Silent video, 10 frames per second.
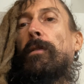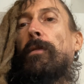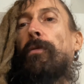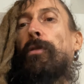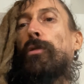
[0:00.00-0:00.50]

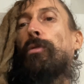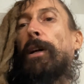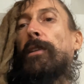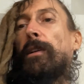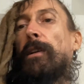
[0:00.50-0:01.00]
for
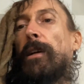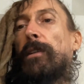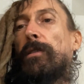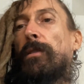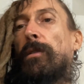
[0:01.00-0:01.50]
20
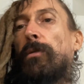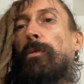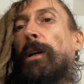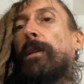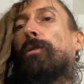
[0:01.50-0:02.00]
years,
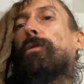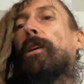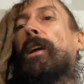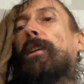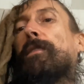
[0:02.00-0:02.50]
where do they
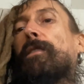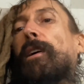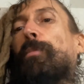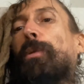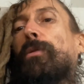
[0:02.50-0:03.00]
get their
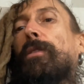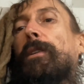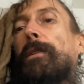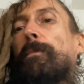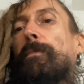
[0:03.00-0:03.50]

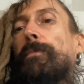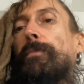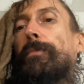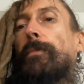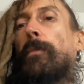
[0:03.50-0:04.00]
protein?
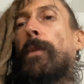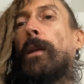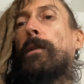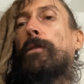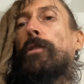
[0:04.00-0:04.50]

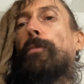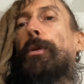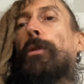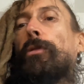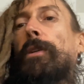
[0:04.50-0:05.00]
So
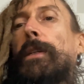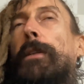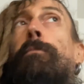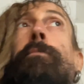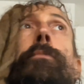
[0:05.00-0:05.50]
protein